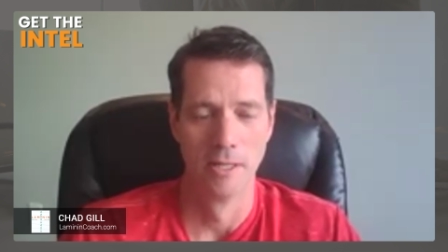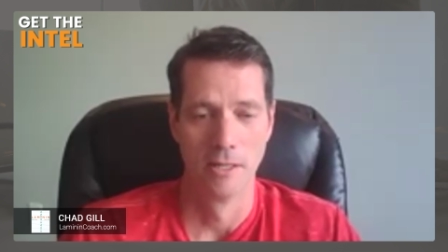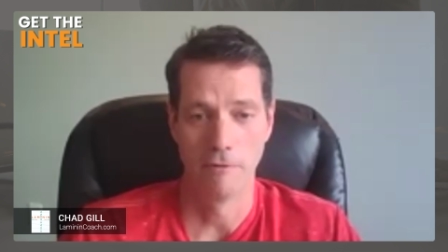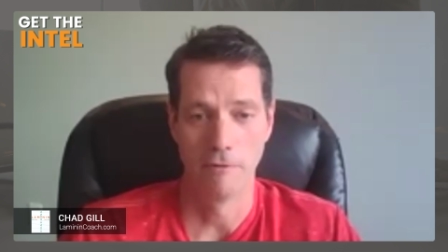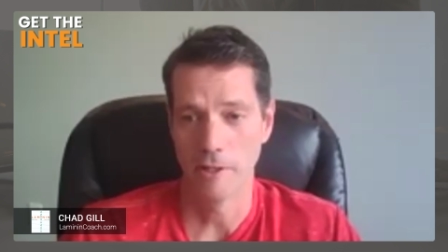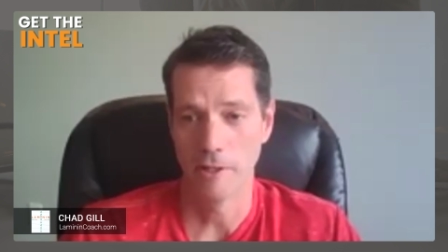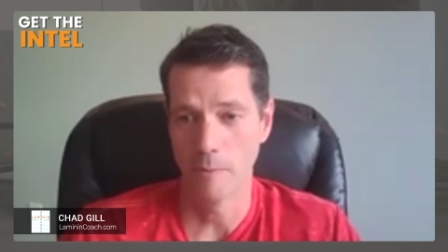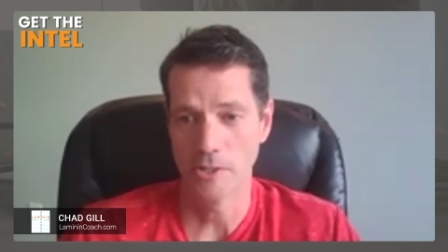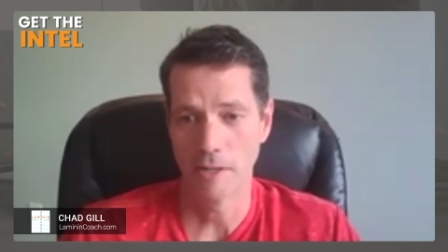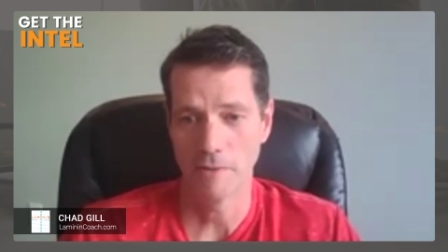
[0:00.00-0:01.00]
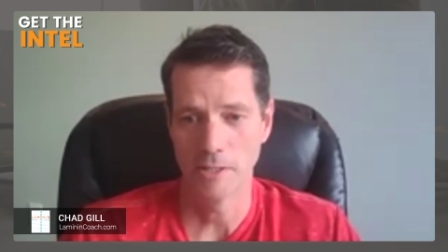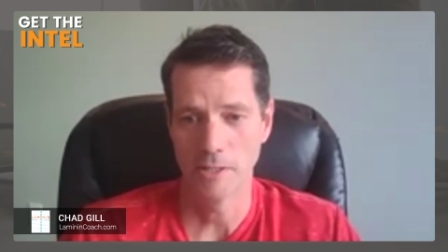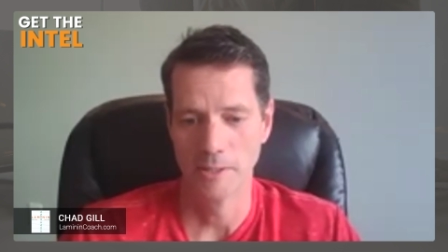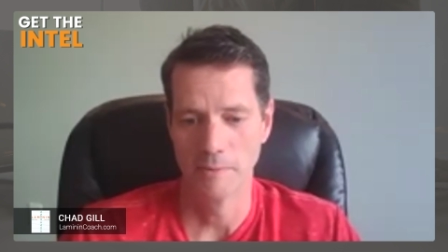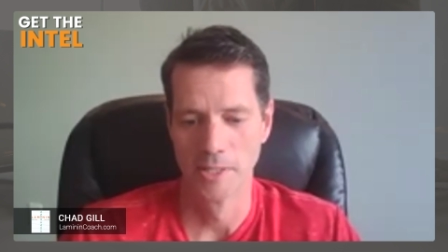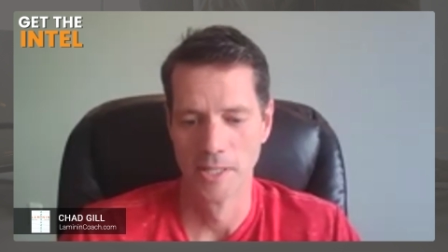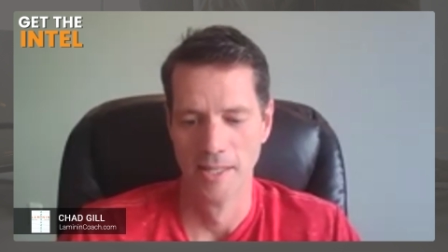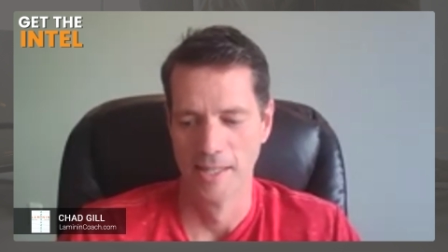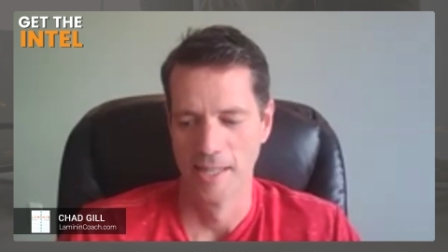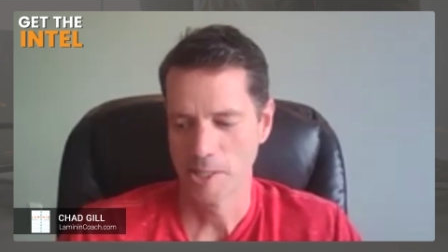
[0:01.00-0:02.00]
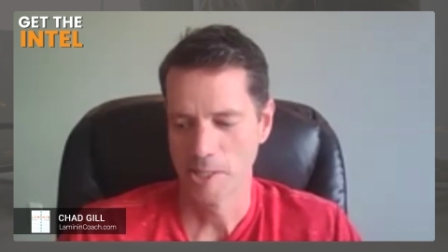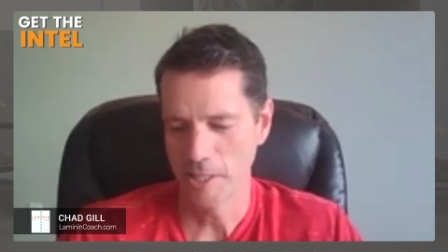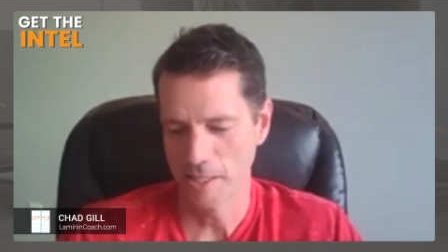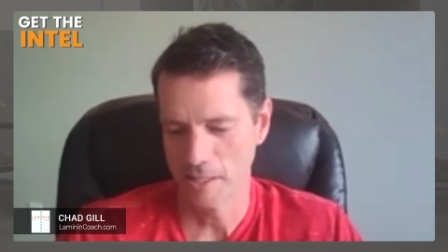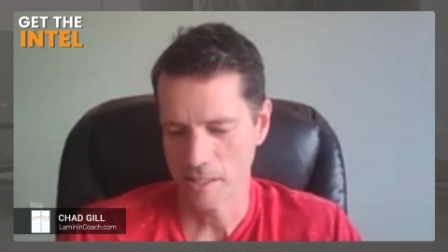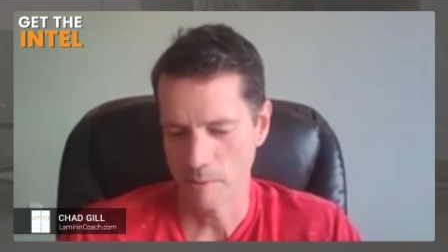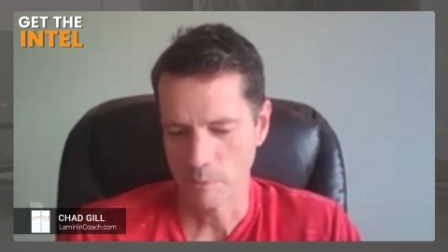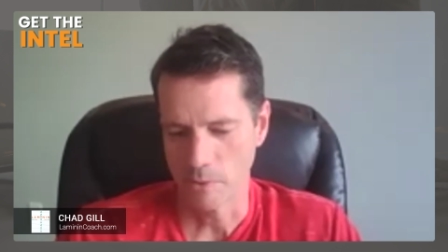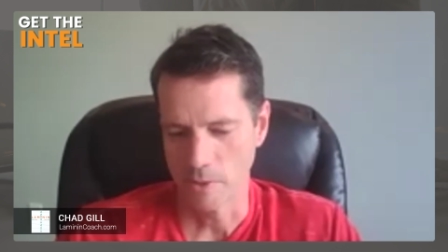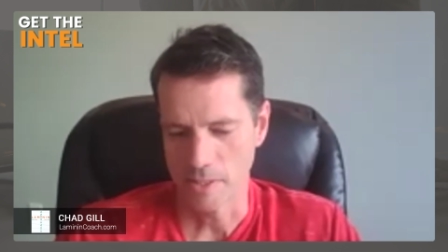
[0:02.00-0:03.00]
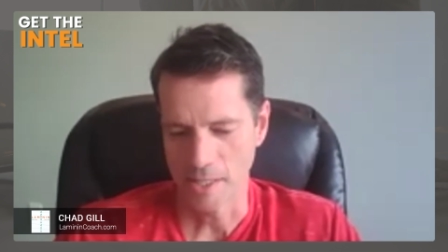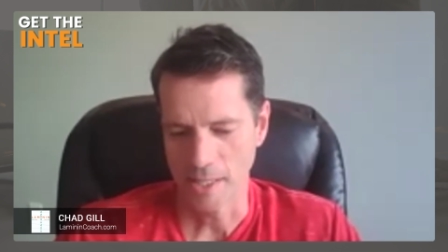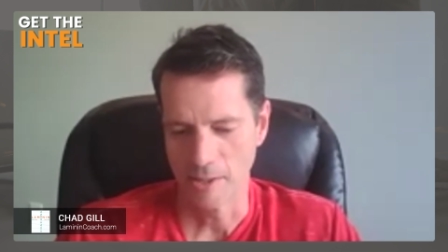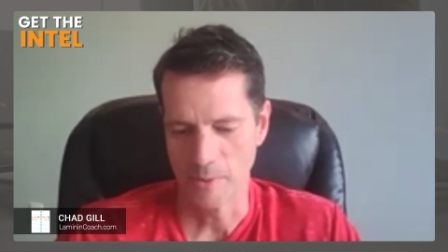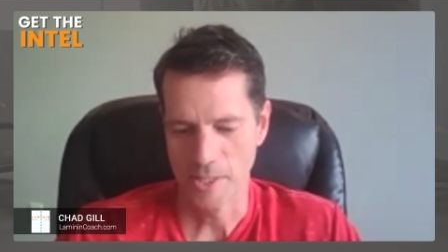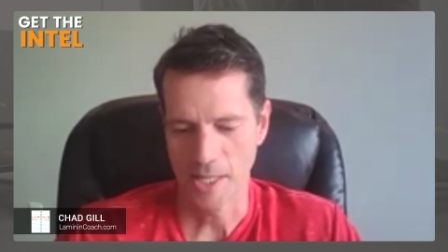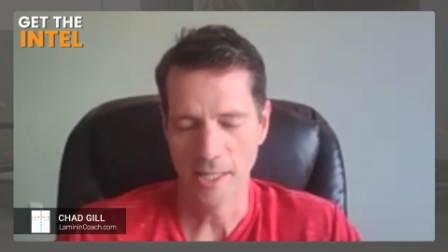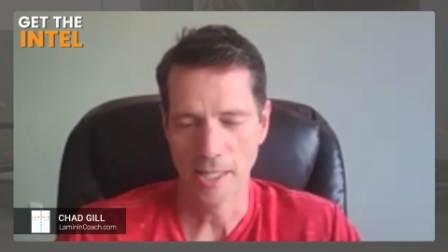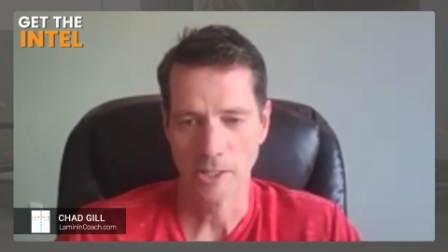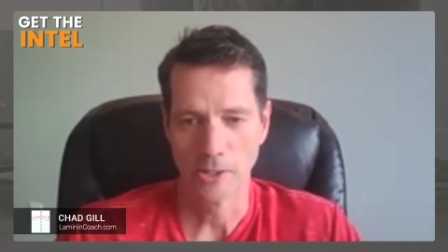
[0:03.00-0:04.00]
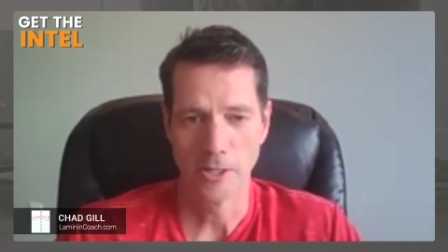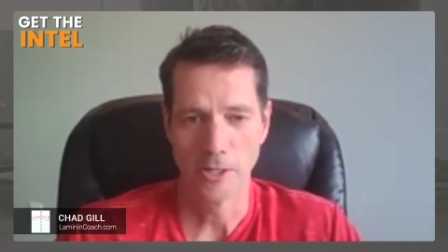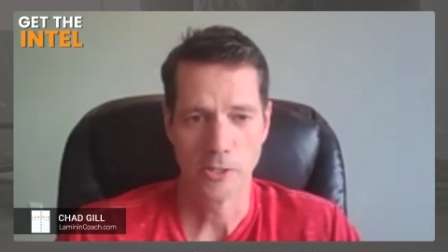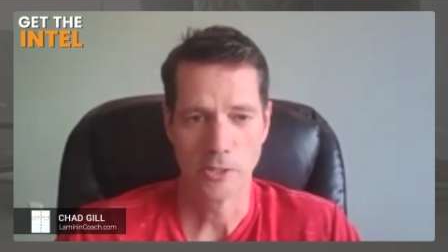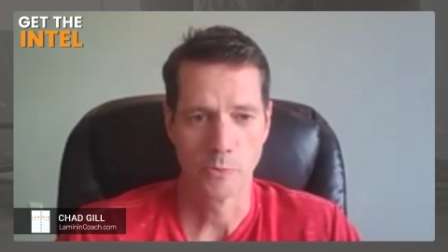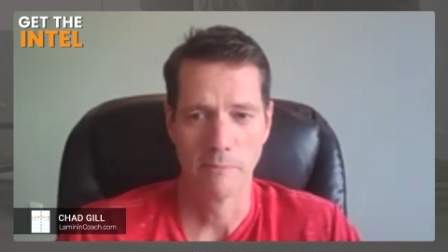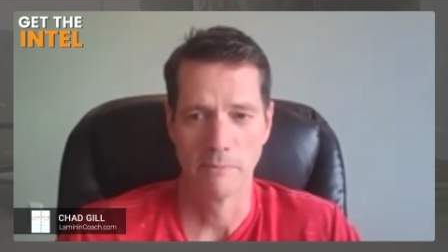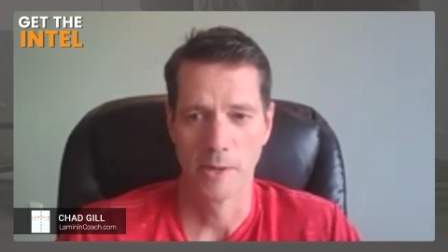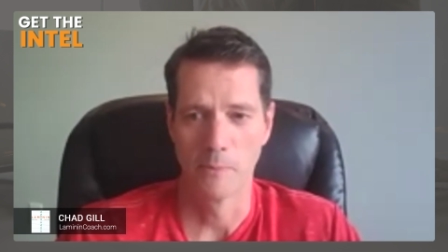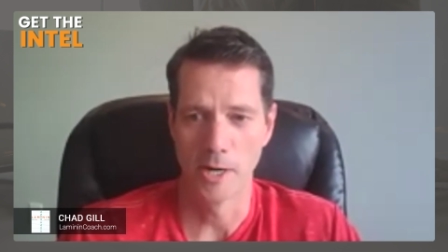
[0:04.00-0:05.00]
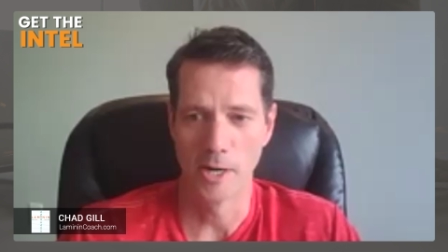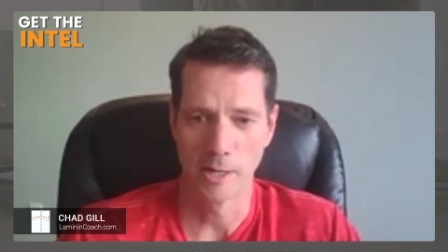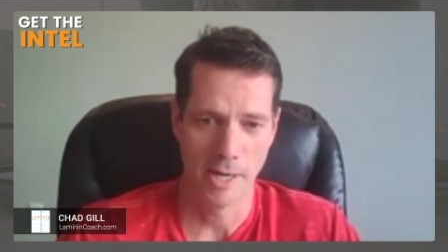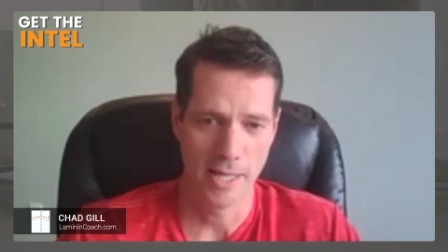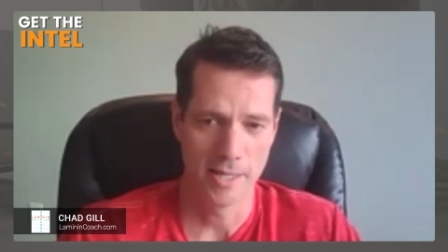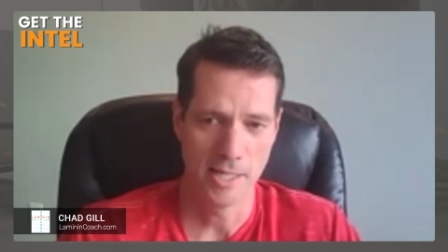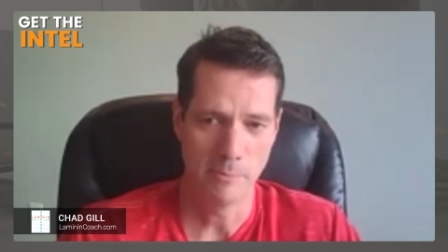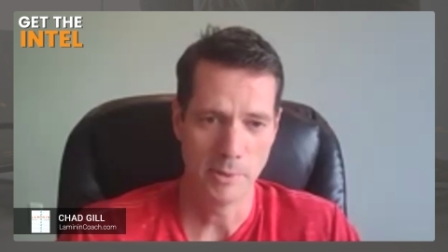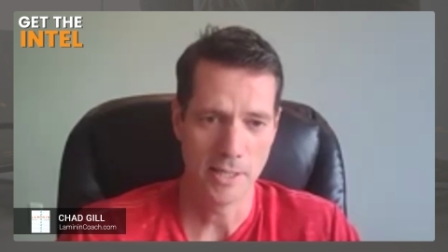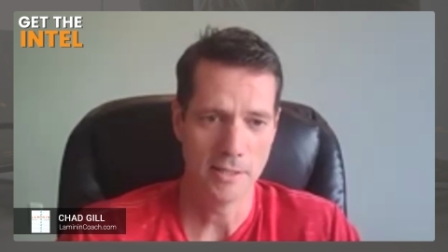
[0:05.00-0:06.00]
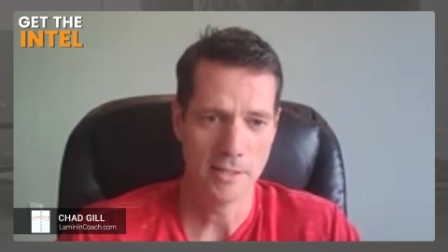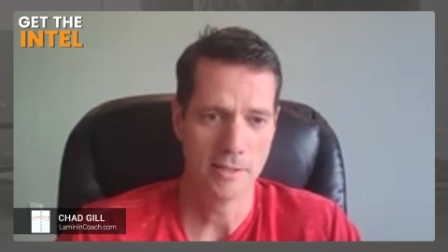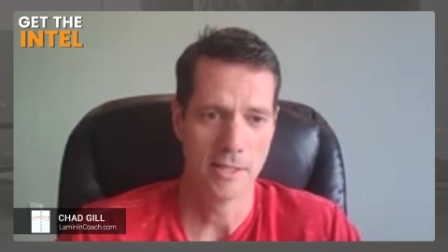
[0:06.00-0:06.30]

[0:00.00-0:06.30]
you figure out what you have to do. It was, I explained it to some people as saying, it was kind of like learning to swim by walking by the deep end.